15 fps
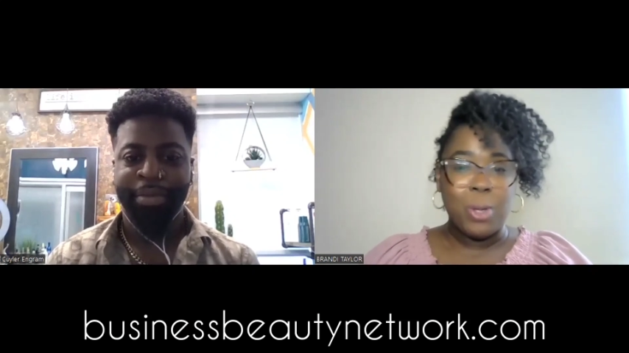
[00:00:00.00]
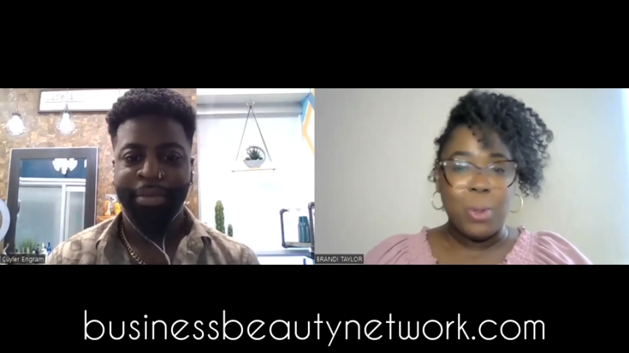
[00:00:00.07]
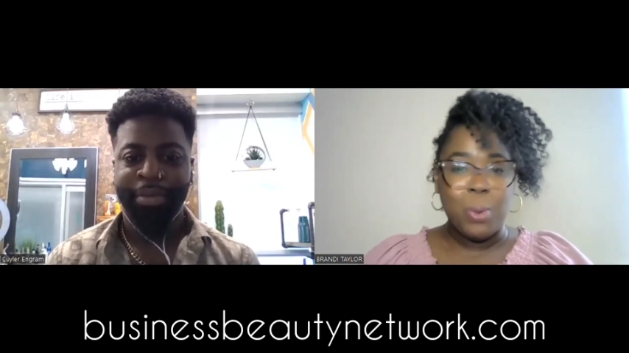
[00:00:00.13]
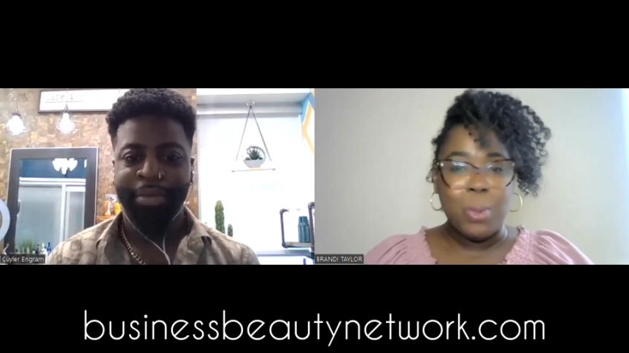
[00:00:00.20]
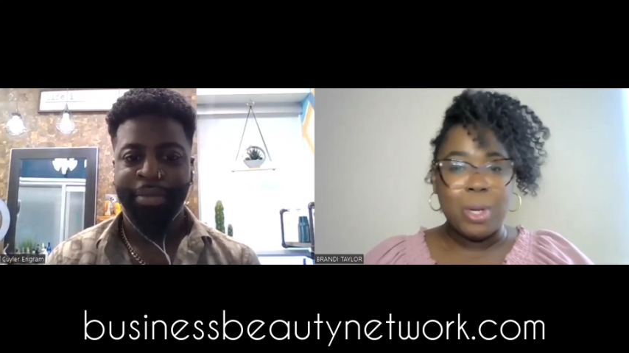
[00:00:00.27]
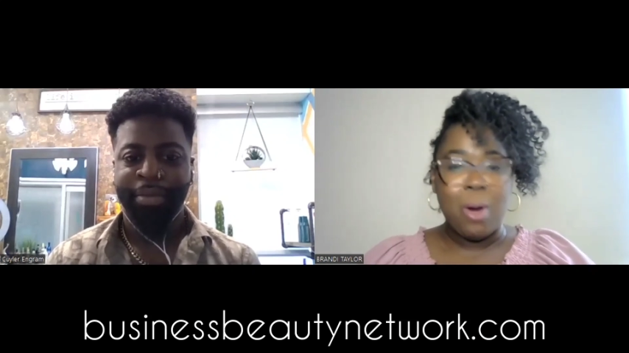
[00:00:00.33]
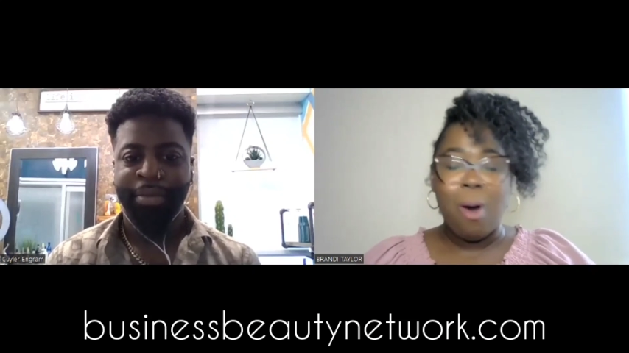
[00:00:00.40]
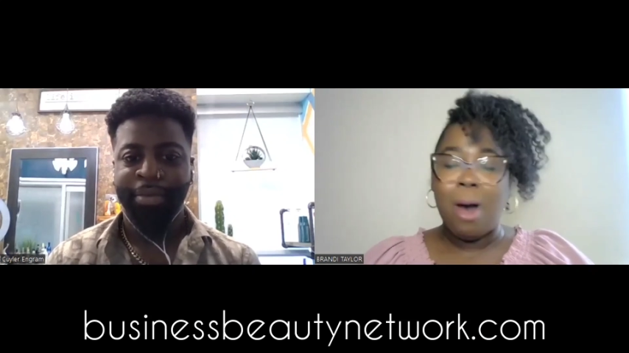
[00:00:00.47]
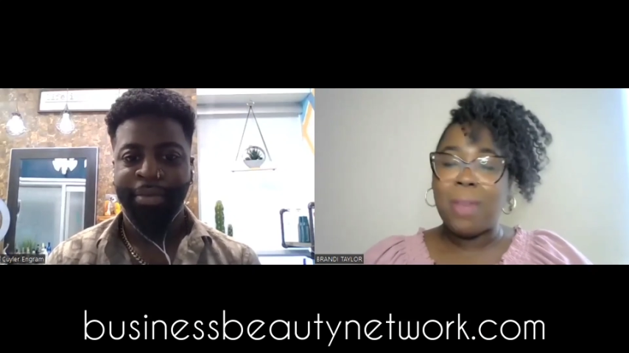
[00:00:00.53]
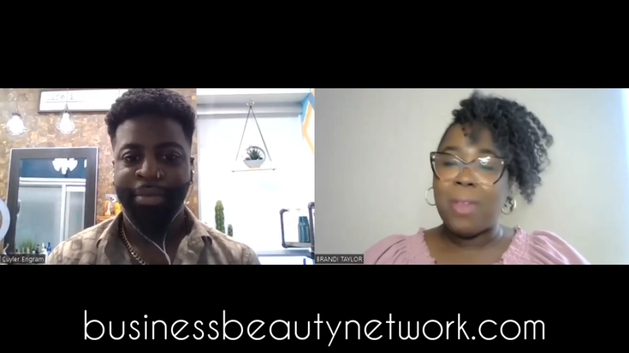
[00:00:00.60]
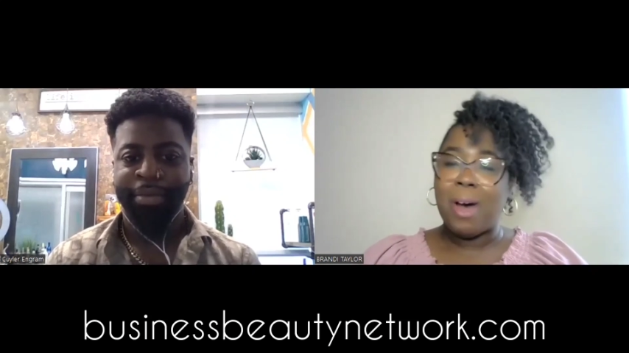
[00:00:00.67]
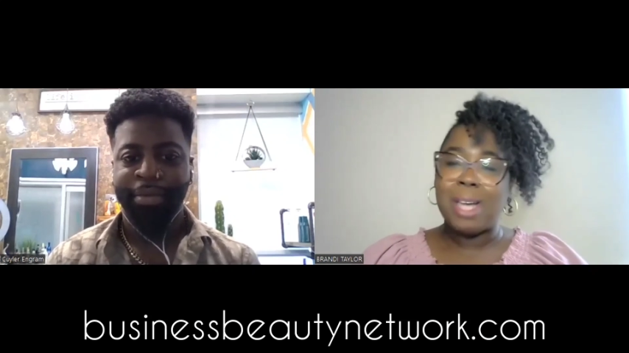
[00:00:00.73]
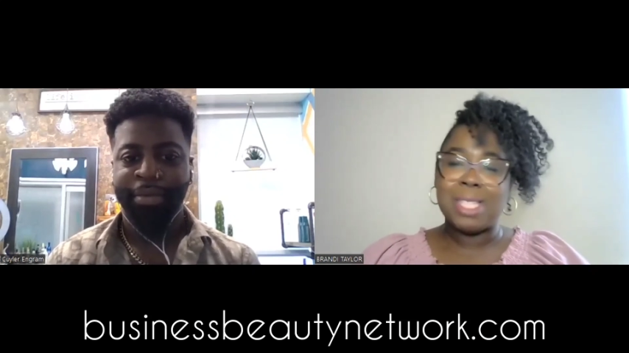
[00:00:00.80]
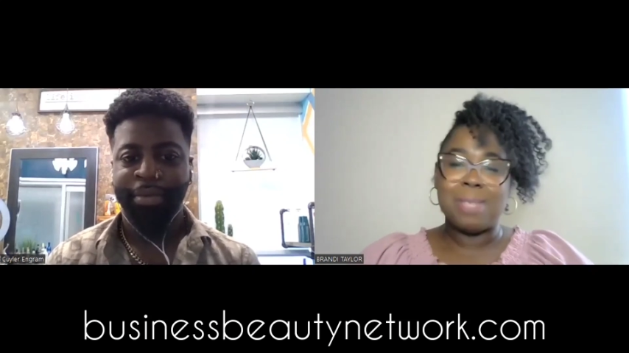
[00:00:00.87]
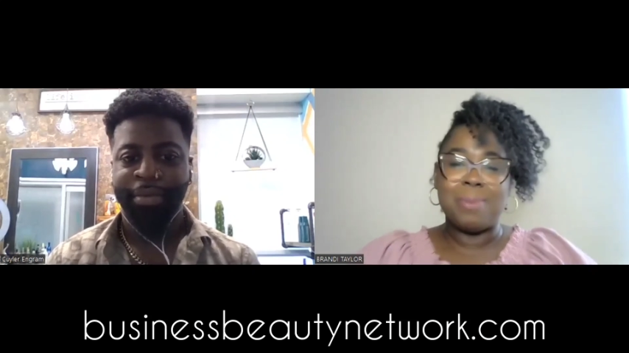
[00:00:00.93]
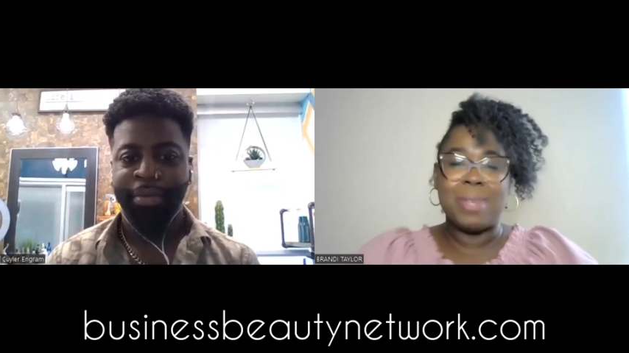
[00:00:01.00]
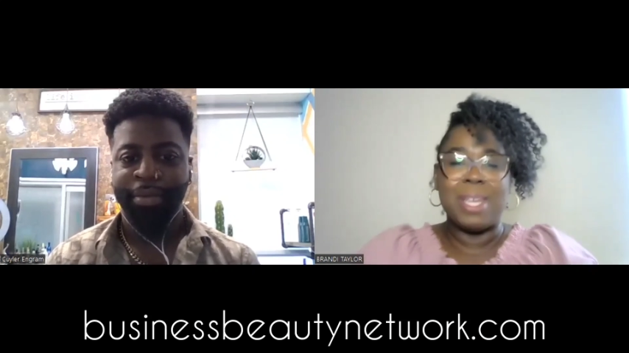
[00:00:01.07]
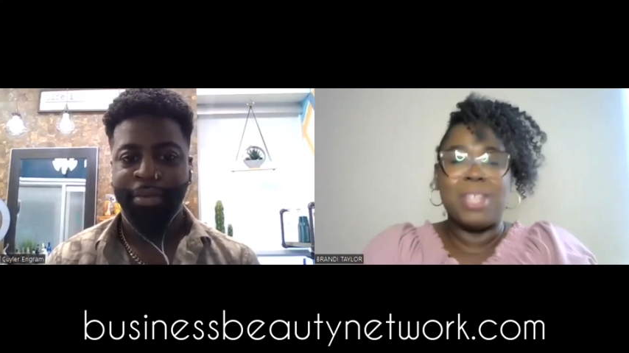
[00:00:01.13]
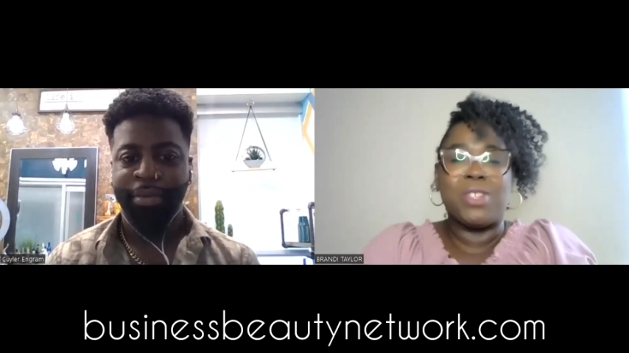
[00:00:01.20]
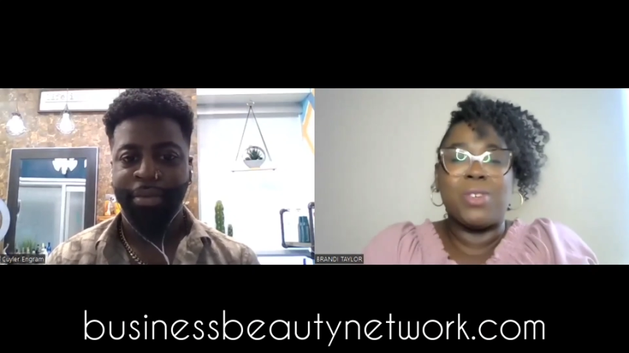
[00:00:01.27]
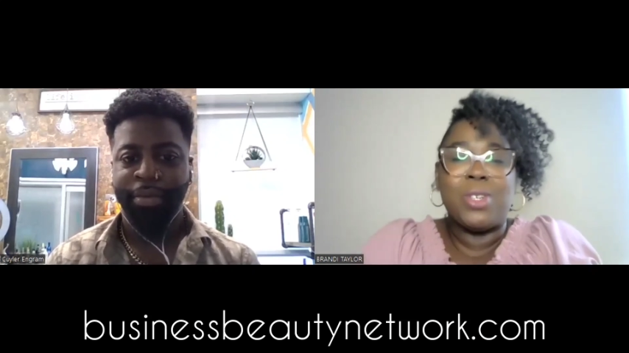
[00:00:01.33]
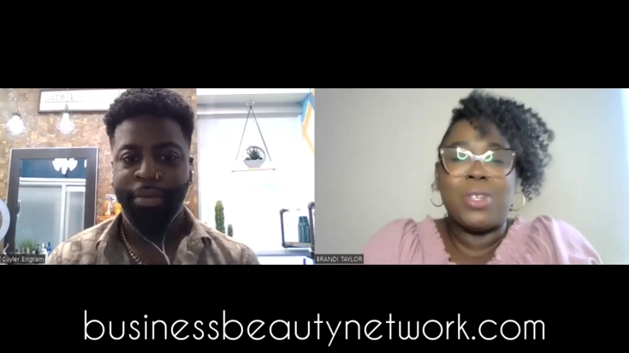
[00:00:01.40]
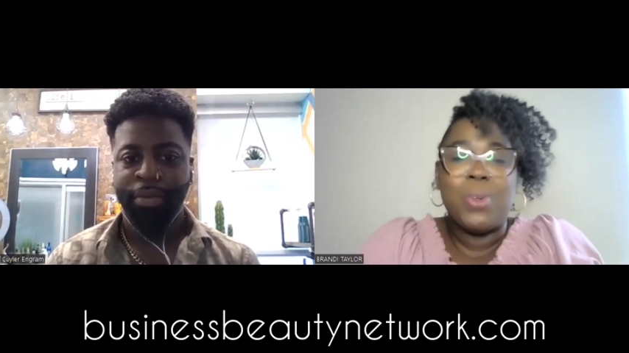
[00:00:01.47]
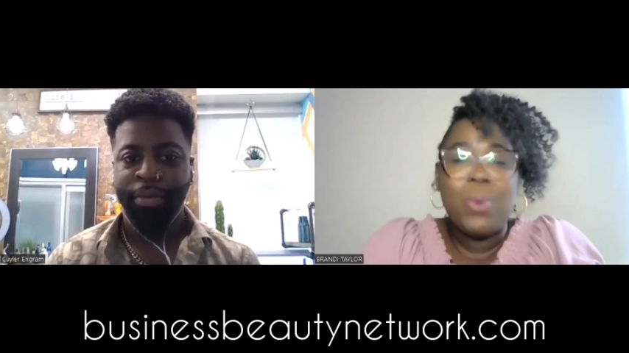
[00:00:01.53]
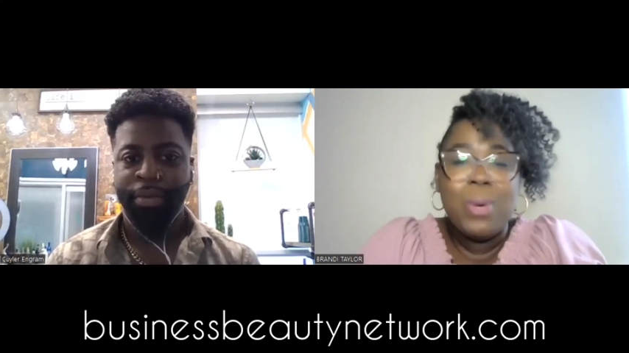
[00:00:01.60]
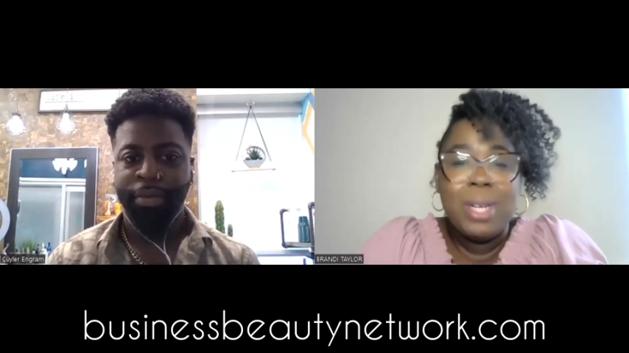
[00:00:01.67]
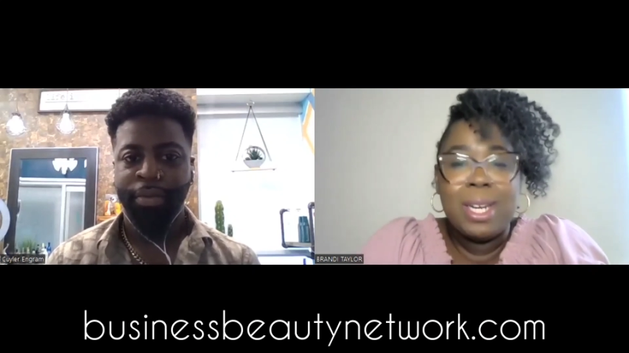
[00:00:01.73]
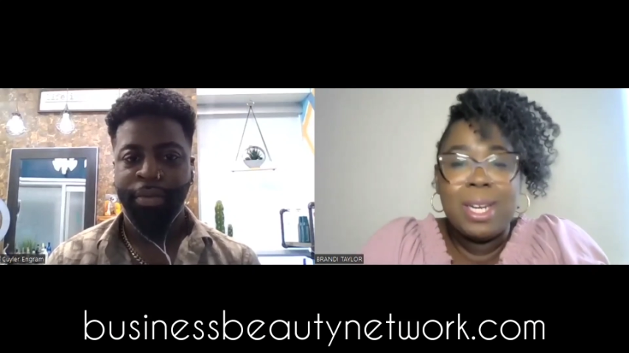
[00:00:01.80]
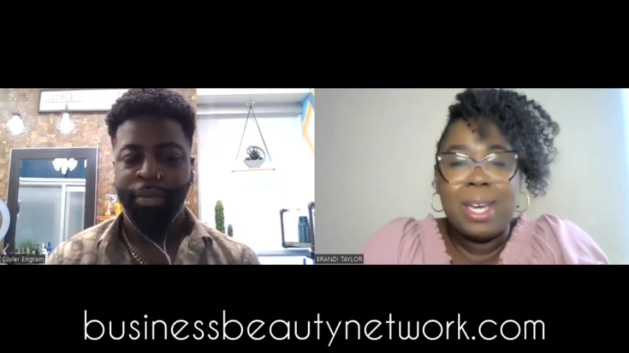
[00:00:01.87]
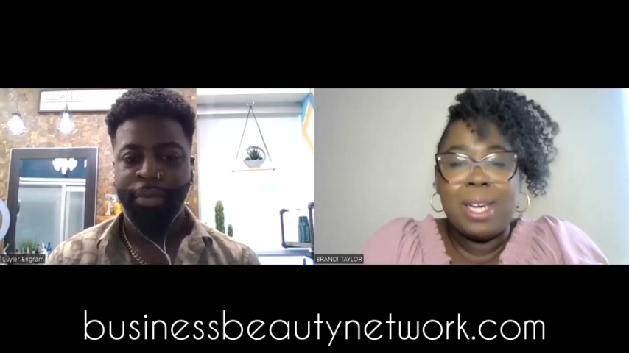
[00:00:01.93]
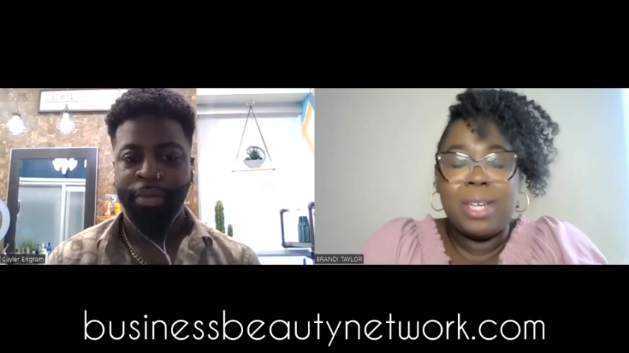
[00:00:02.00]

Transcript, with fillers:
Speaker 1: you and all the awesome things you're doing in the